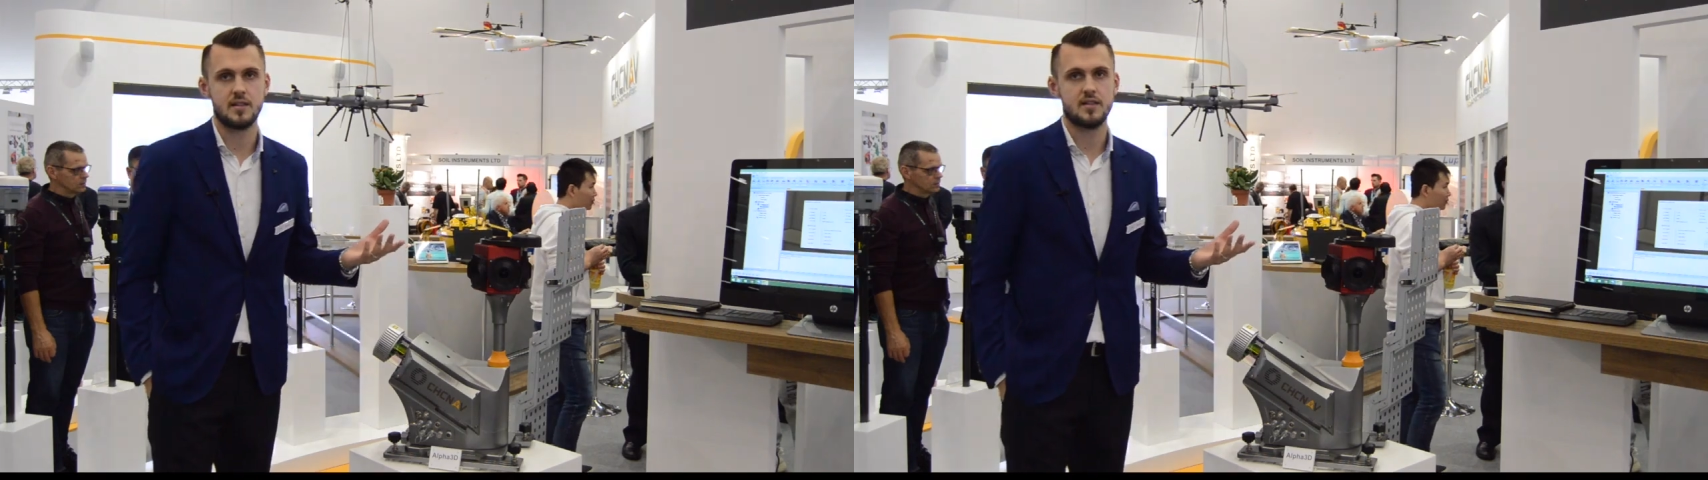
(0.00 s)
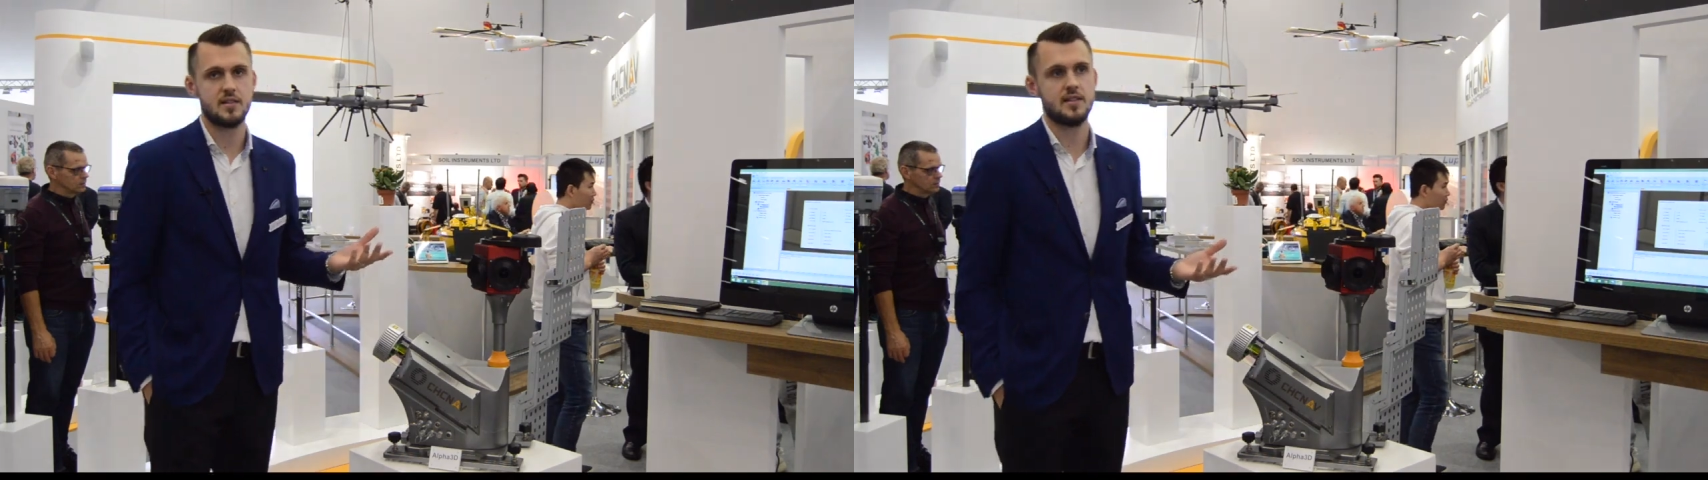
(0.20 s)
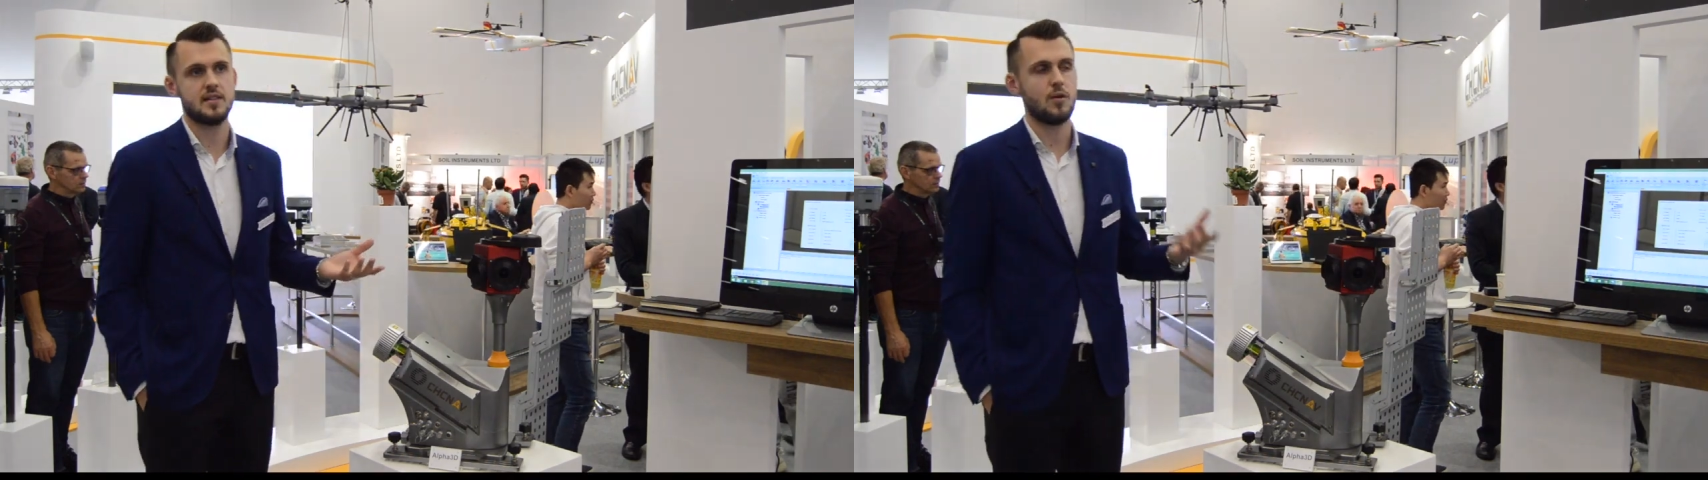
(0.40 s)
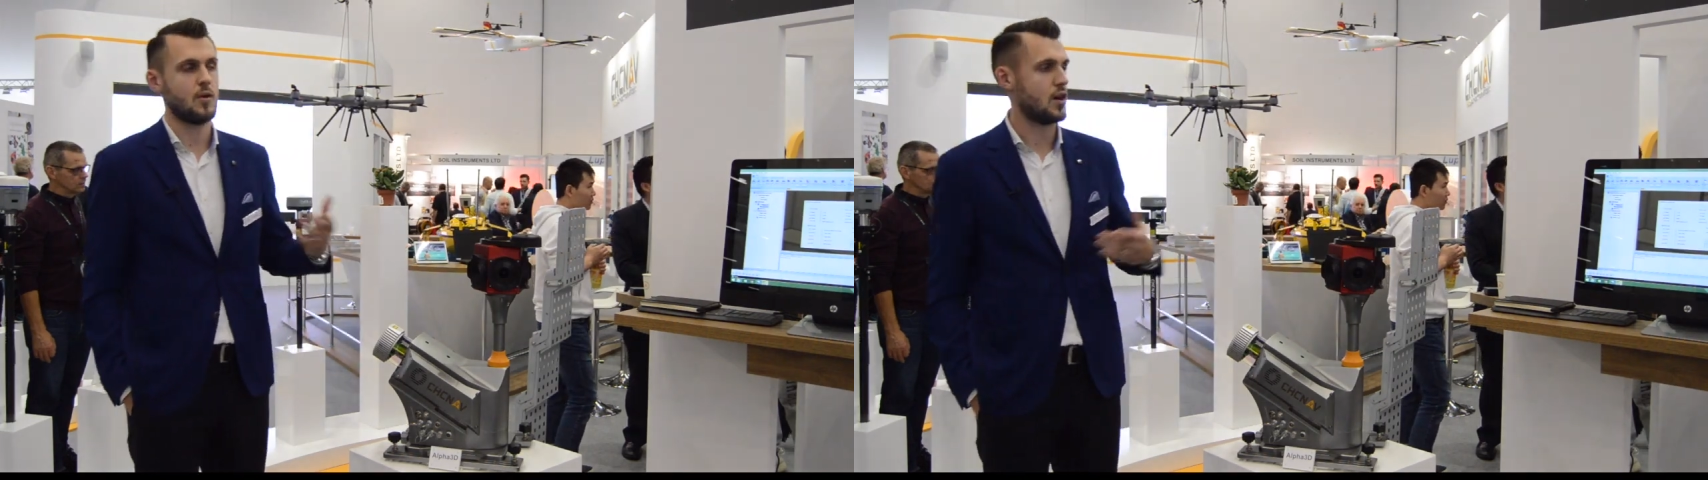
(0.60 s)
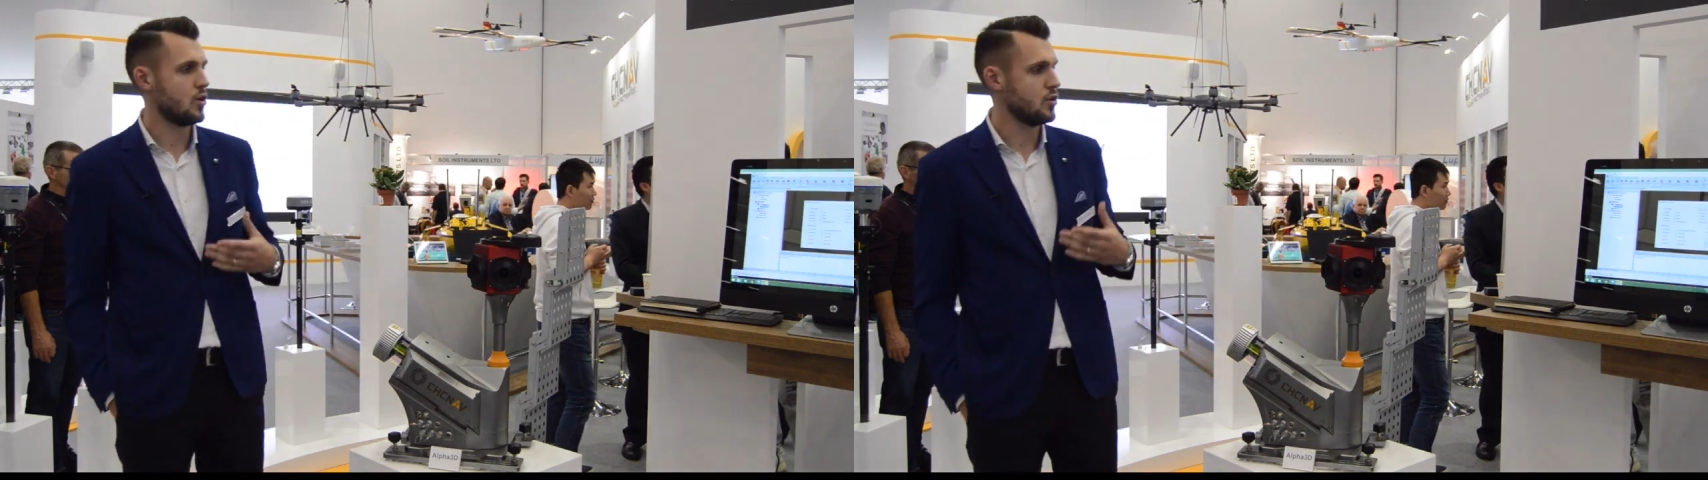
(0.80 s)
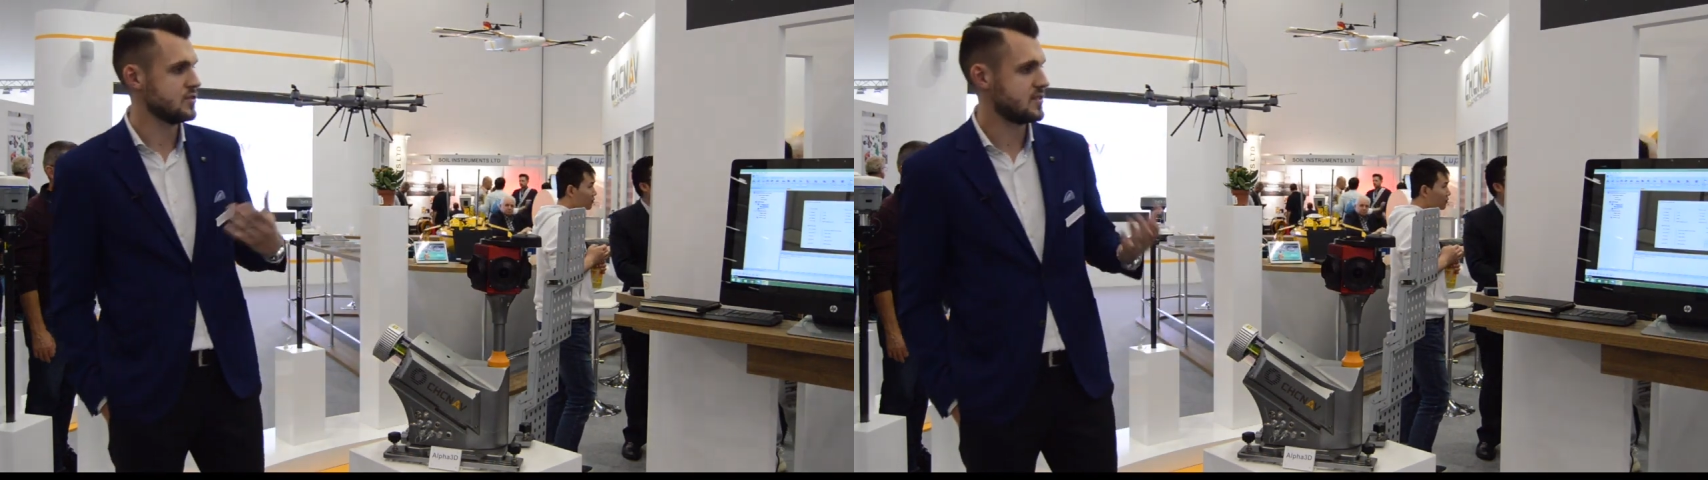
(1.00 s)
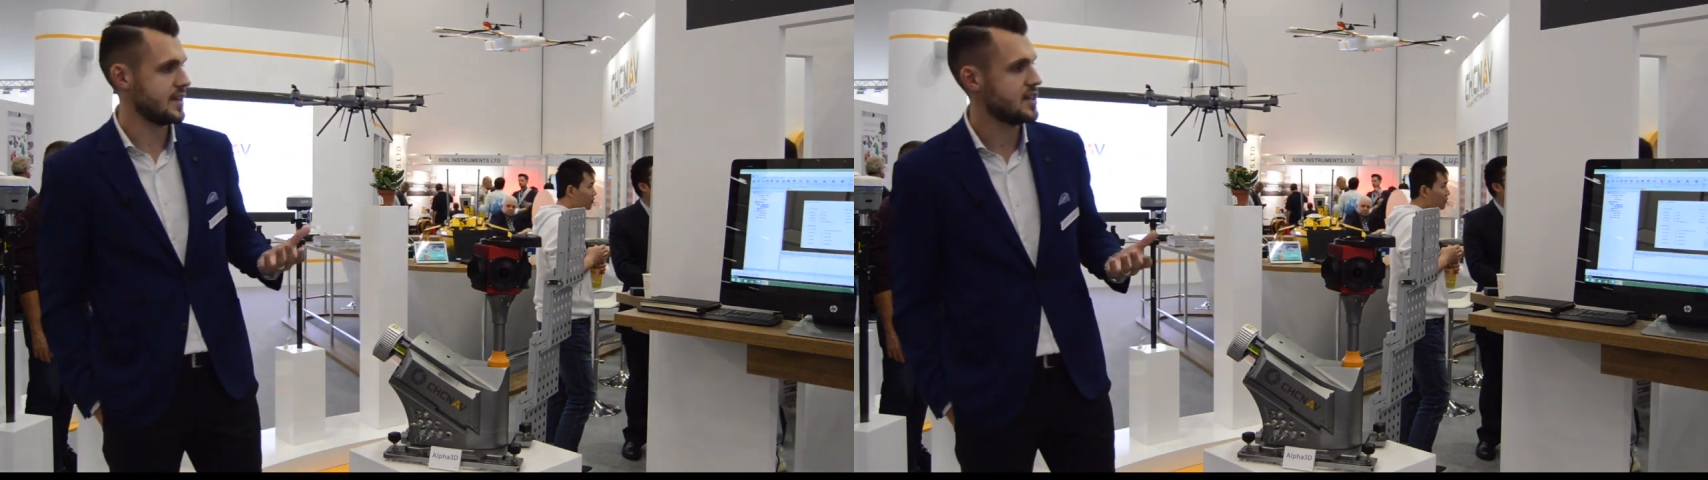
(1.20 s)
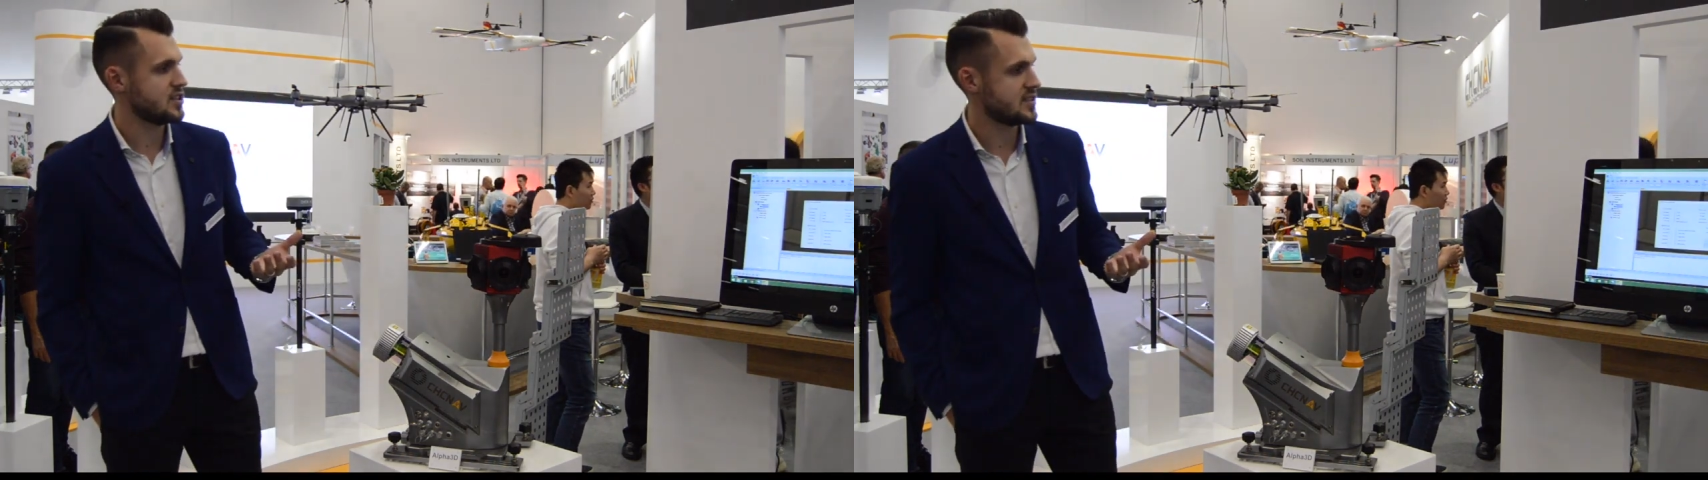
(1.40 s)
this is our own
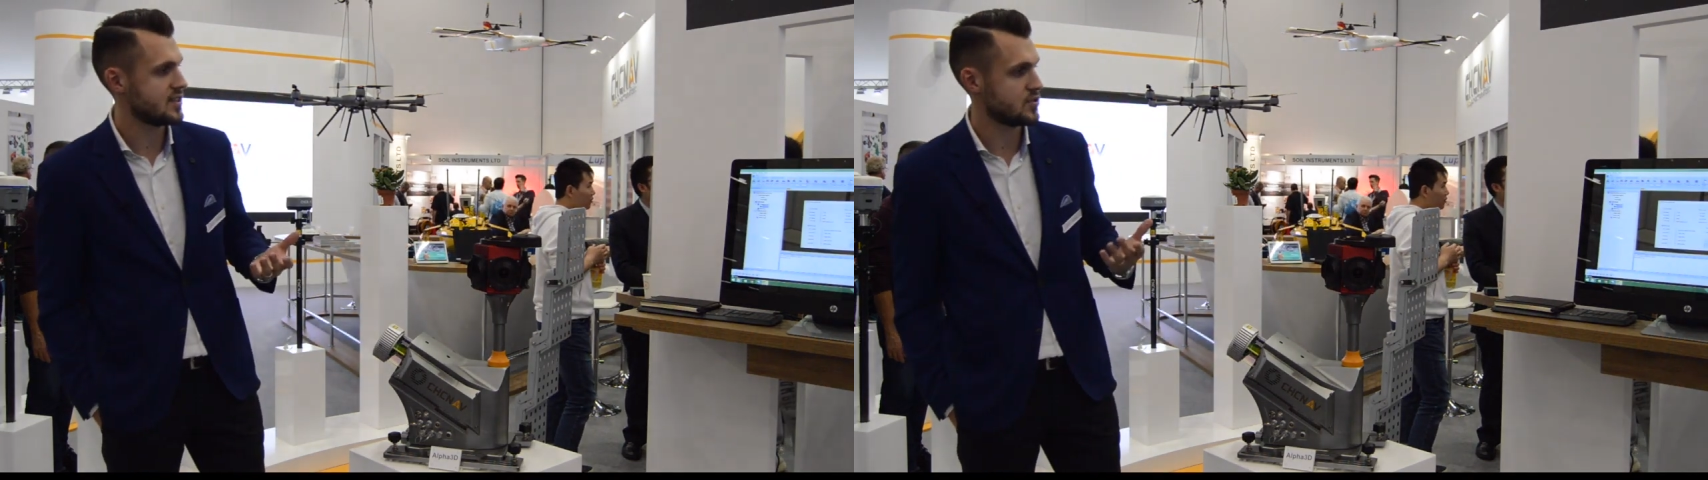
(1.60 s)
CHC